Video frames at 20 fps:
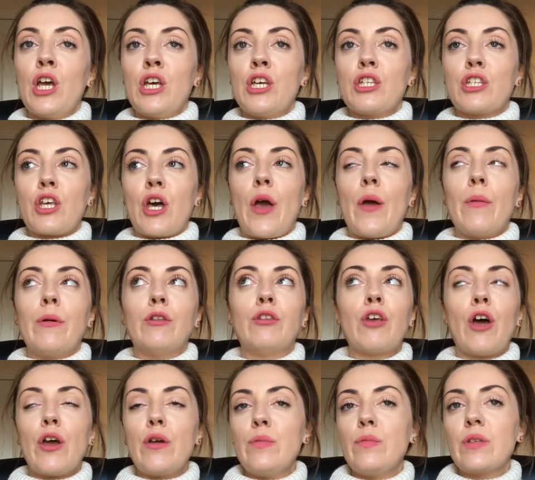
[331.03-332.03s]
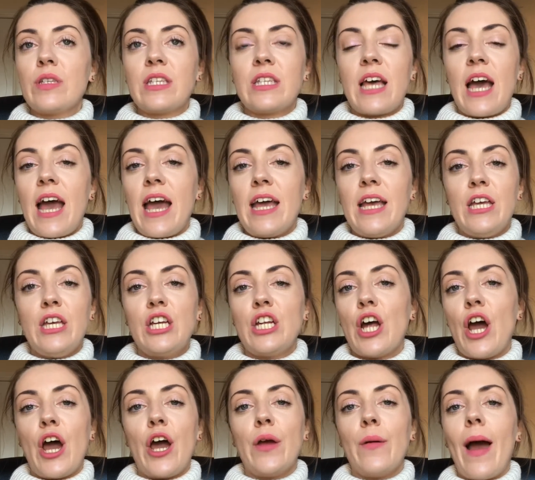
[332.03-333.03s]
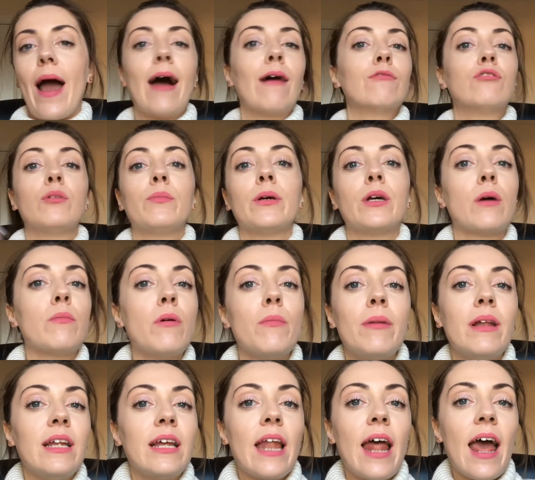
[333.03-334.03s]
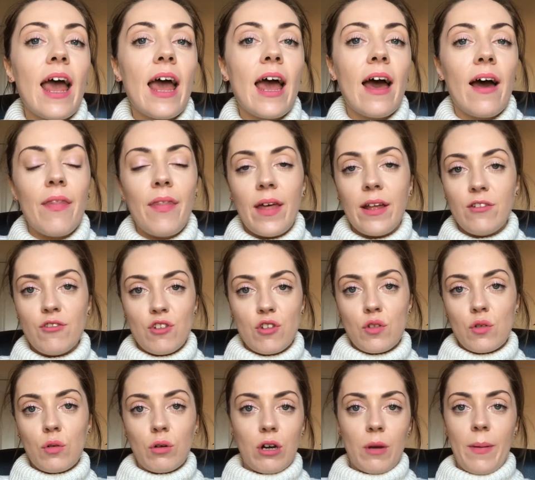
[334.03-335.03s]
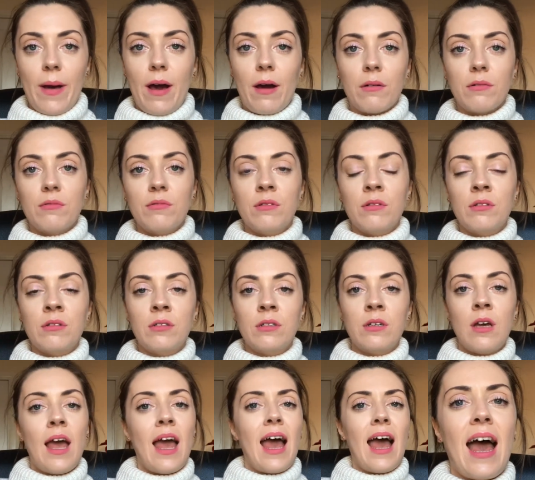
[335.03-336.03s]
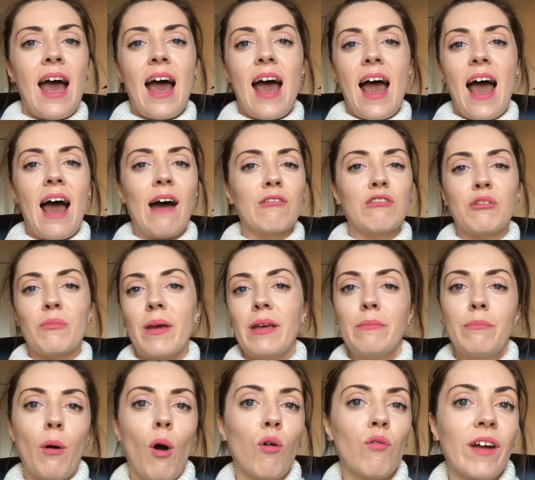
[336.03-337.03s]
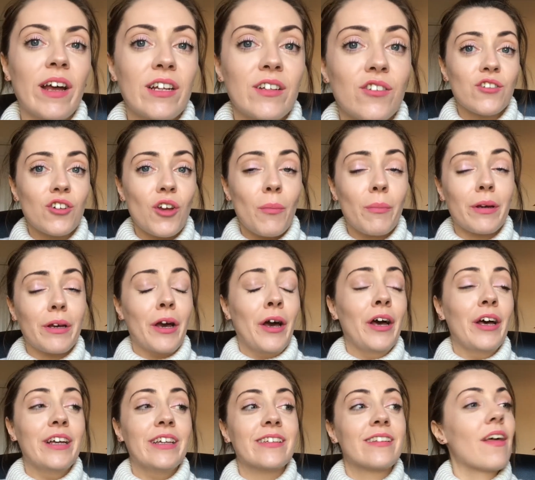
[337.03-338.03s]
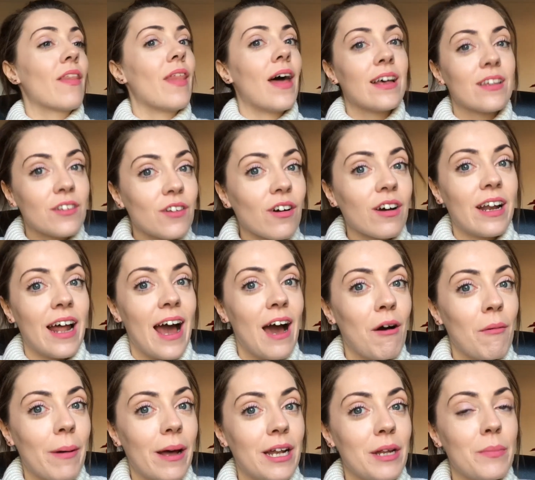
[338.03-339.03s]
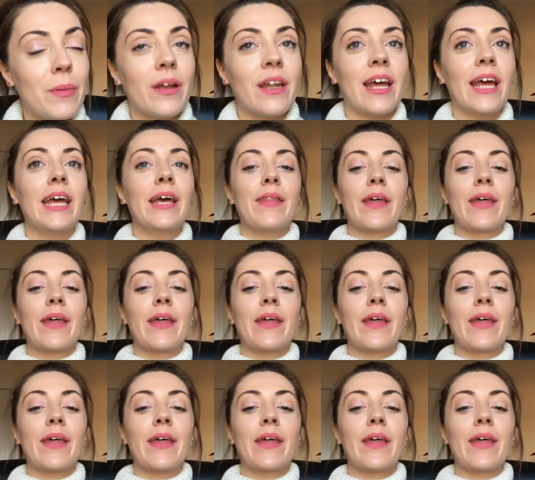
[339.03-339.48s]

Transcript: So don't say, you know, how to become a millionaire and then just talk about how to make porridge, because that's not gonna help anybody.